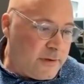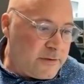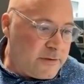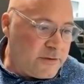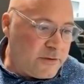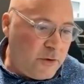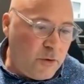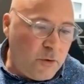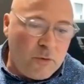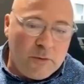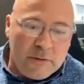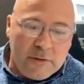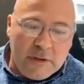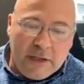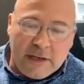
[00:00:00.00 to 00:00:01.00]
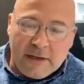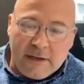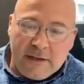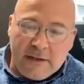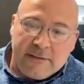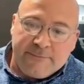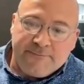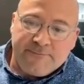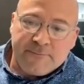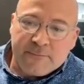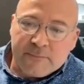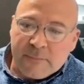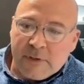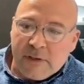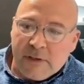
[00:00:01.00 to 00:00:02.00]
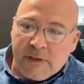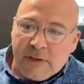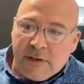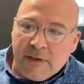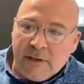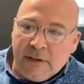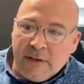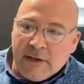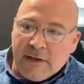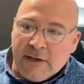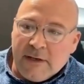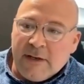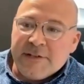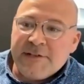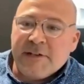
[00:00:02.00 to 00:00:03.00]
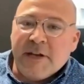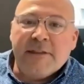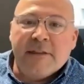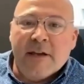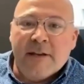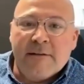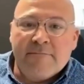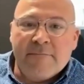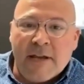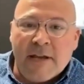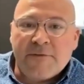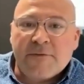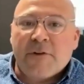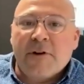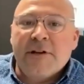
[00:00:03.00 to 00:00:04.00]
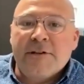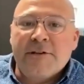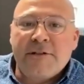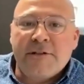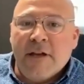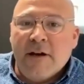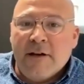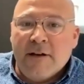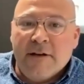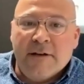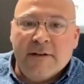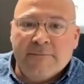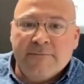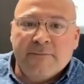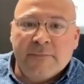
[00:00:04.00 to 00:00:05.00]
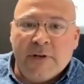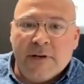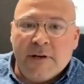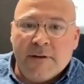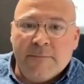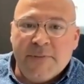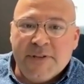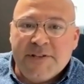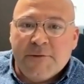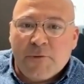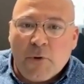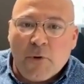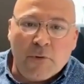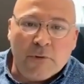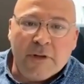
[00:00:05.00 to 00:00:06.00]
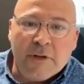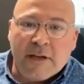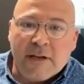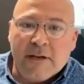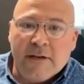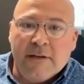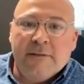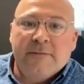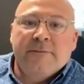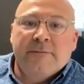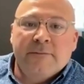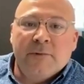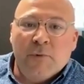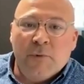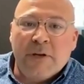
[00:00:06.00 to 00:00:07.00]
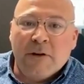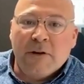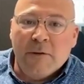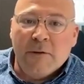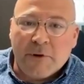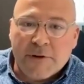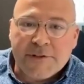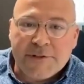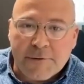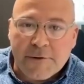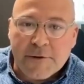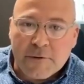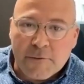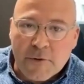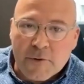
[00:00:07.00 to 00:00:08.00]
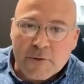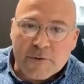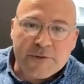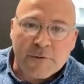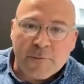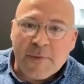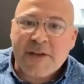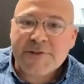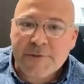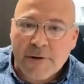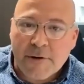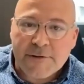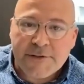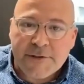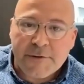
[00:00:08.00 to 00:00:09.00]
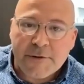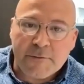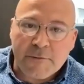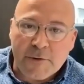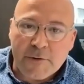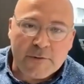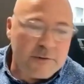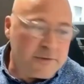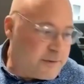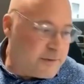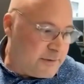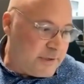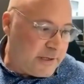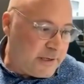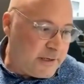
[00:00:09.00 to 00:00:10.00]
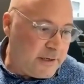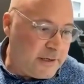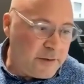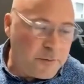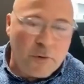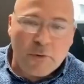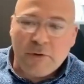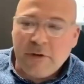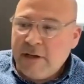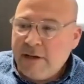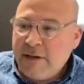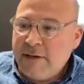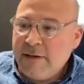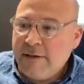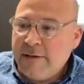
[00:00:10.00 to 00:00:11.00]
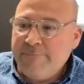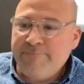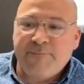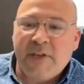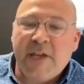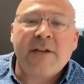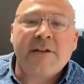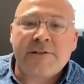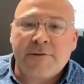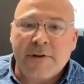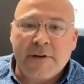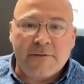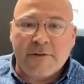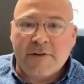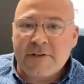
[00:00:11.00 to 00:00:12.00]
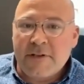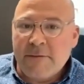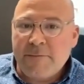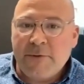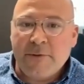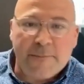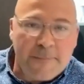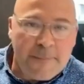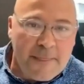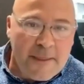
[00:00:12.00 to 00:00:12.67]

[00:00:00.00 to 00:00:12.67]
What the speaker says: So like a site that has frontage, say, on a busy road, like what we call them arterial roads or major arterial roads, like a road like King Street, for example.